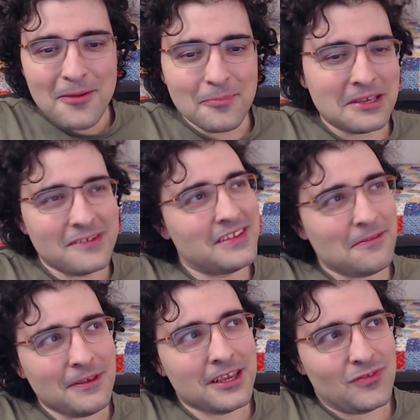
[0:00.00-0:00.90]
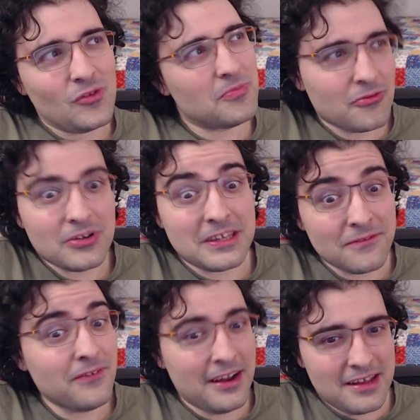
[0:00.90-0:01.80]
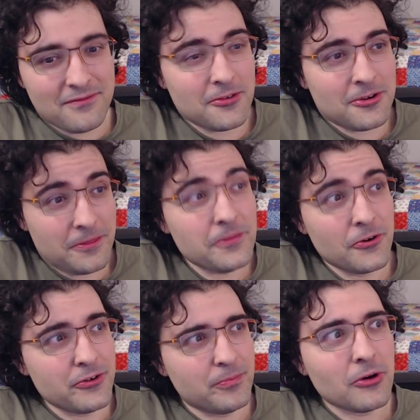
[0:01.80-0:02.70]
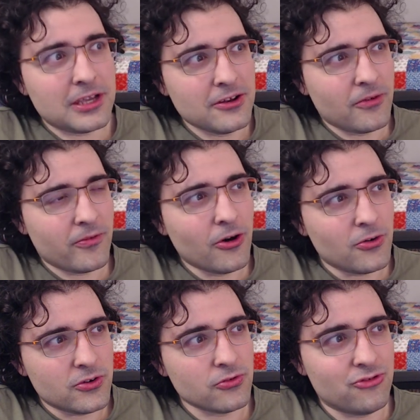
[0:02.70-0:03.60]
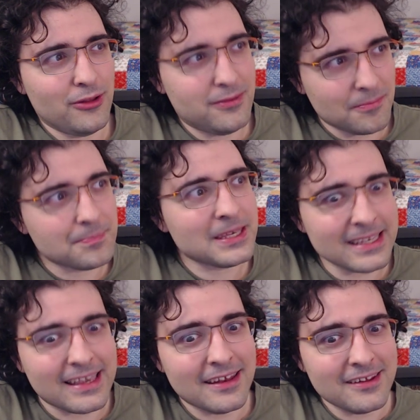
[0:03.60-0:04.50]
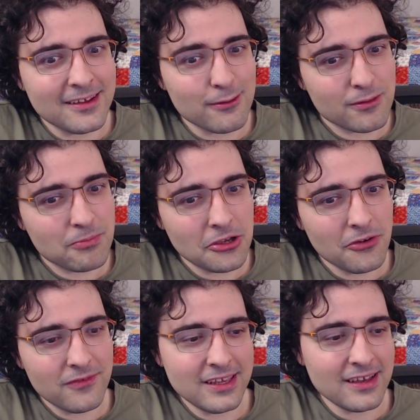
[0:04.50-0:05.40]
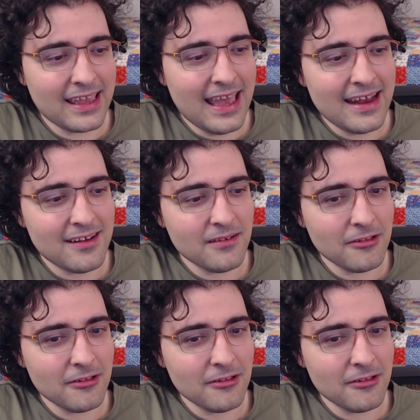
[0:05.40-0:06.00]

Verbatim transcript: because I think it would be really funny for the third book in a row to just be Gideon's POV again,